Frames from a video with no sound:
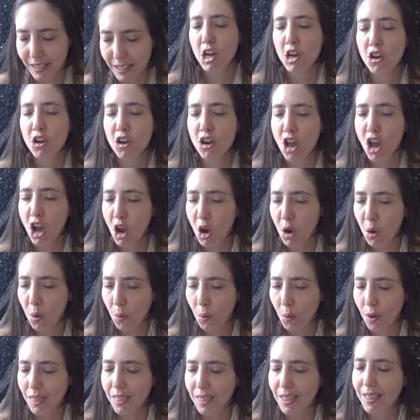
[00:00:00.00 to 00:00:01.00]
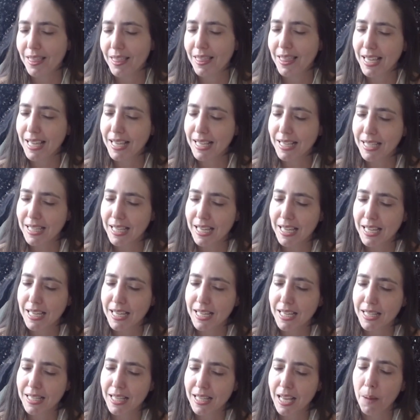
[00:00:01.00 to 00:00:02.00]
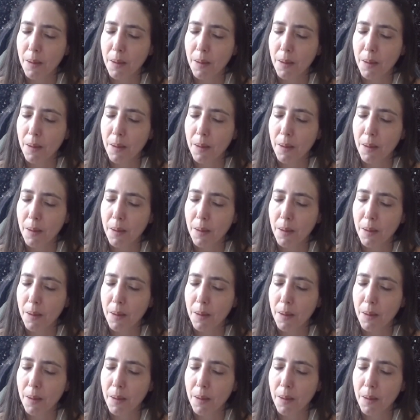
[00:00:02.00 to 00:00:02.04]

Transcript: know that this is